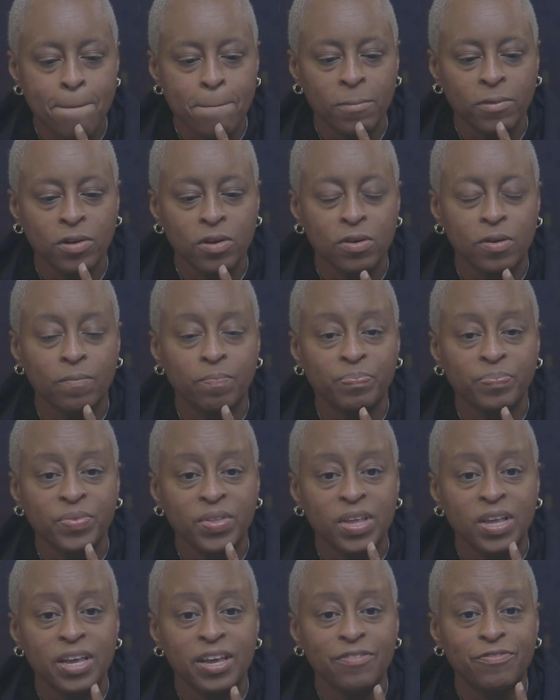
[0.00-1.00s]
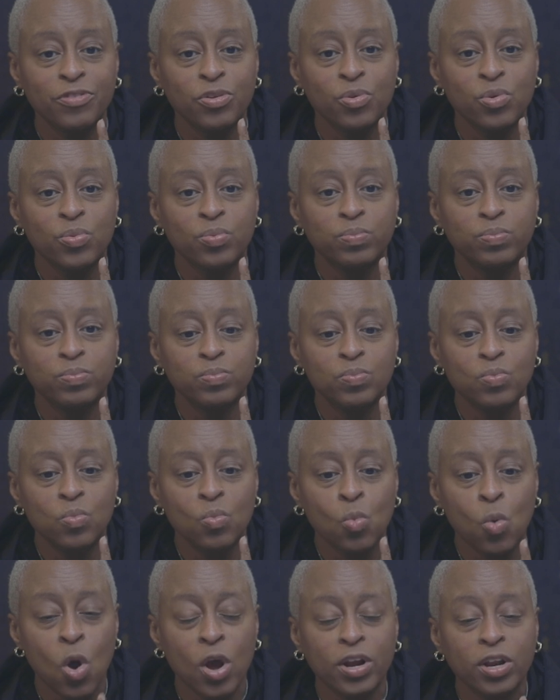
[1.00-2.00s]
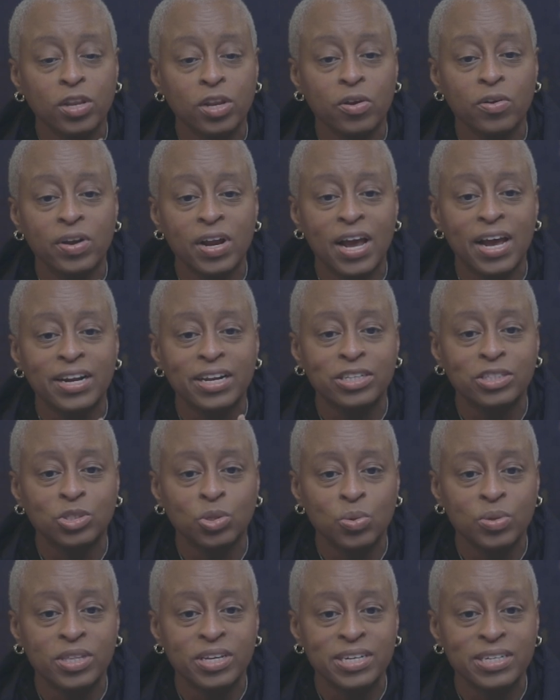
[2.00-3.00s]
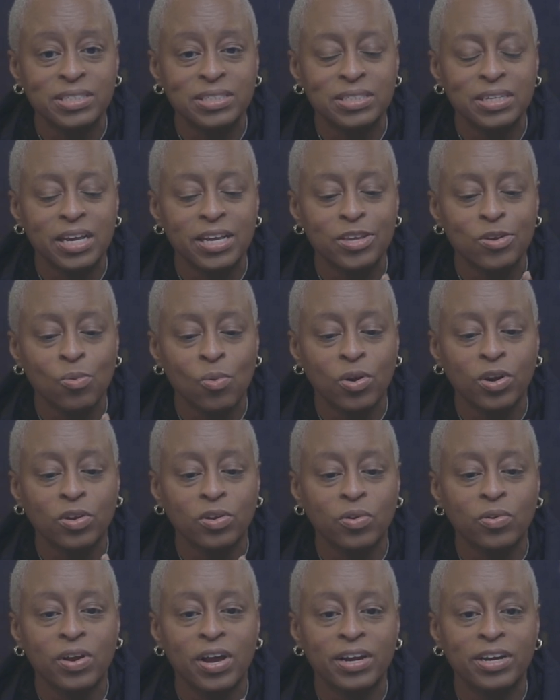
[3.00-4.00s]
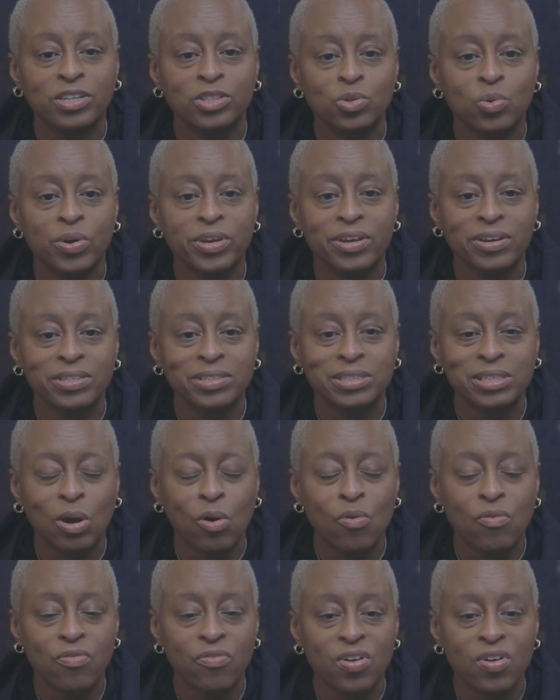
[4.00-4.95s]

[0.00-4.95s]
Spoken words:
Look, if you want to learn how to do this and you want to learn how to do it yourself,